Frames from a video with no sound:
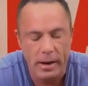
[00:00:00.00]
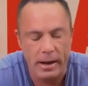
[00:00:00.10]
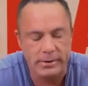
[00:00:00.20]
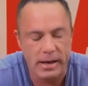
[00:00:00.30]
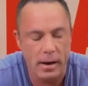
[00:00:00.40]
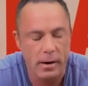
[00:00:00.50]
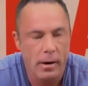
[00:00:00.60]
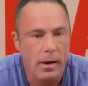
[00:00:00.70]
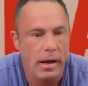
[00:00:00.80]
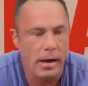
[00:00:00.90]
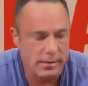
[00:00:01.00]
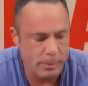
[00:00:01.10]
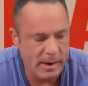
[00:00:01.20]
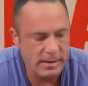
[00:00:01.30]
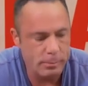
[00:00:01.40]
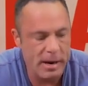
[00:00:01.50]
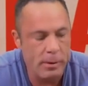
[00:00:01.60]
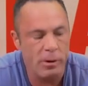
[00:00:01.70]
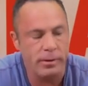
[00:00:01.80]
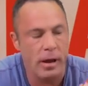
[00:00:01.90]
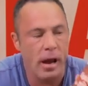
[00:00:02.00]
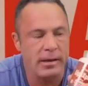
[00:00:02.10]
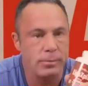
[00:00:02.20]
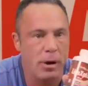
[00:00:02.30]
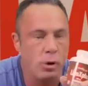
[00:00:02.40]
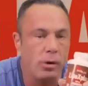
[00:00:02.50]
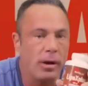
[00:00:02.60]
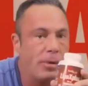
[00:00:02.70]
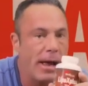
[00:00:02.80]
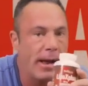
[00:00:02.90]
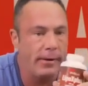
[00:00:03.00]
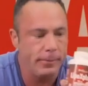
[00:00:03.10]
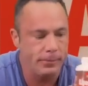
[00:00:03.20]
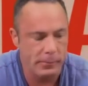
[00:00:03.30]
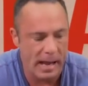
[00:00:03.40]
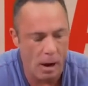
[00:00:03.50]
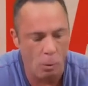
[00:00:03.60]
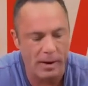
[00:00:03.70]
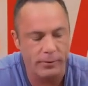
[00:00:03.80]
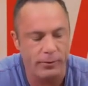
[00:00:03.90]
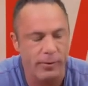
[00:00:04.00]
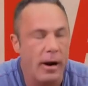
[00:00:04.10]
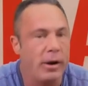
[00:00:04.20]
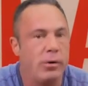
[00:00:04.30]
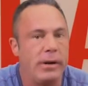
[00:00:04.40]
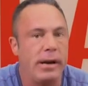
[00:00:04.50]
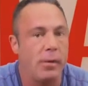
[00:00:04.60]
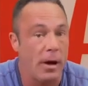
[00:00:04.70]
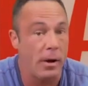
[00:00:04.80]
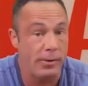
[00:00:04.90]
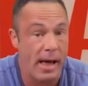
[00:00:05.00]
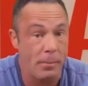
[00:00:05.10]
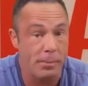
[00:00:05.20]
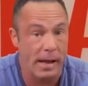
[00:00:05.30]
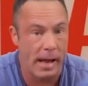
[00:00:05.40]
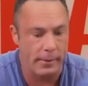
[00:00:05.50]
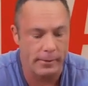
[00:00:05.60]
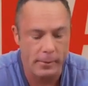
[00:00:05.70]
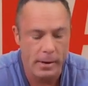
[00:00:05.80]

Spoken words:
It's made with the Ispahula plant. Now, what's very unique about that plant